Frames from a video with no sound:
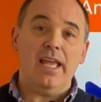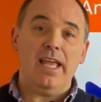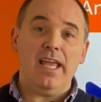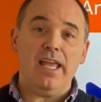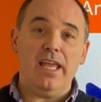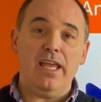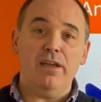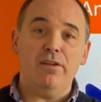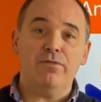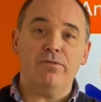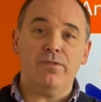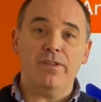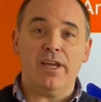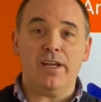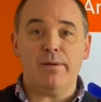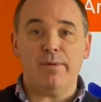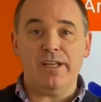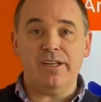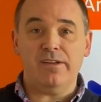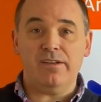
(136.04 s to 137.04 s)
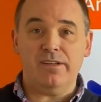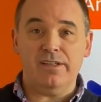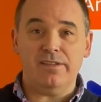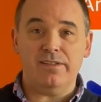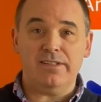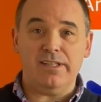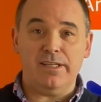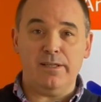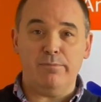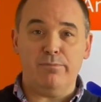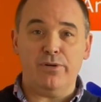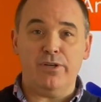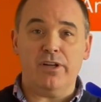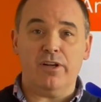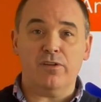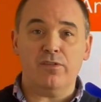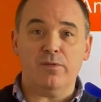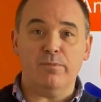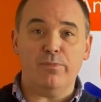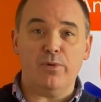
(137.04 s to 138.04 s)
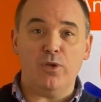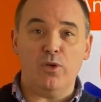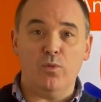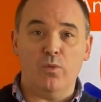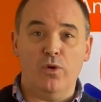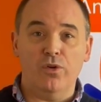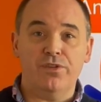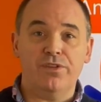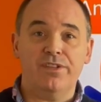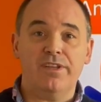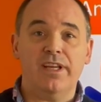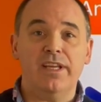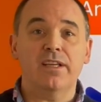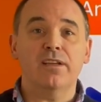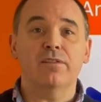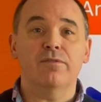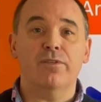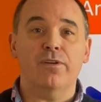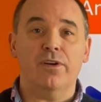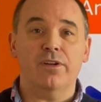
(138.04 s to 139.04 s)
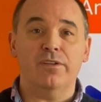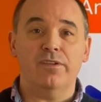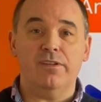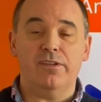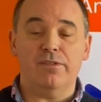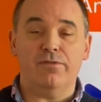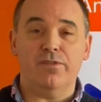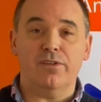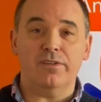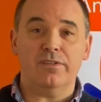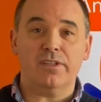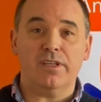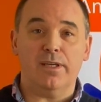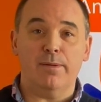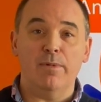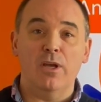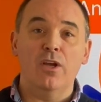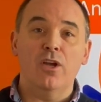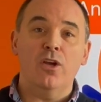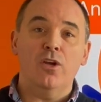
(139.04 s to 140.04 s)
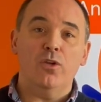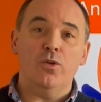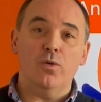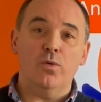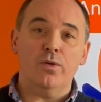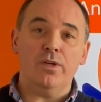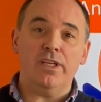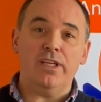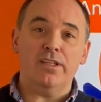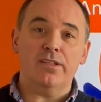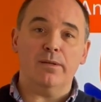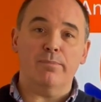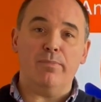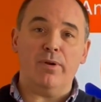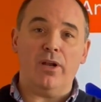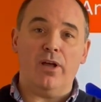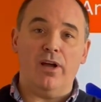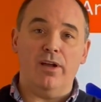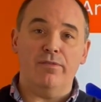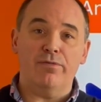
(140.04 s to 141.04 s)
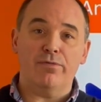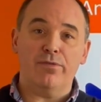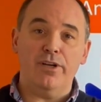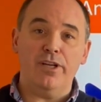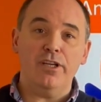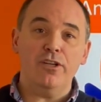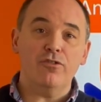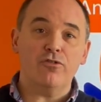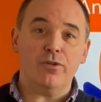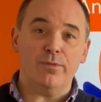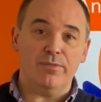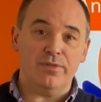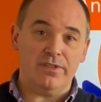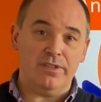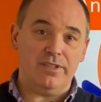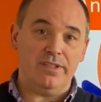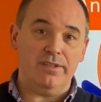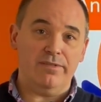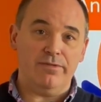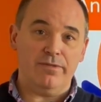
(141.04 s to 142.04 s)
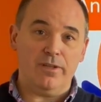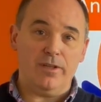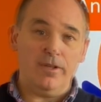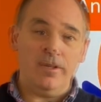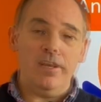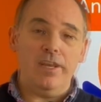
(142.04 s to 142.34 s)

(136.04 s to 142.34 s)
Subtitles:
If the animation is still in production but you want to take advantage of the scheme, you'll need to apply for an interim certificate.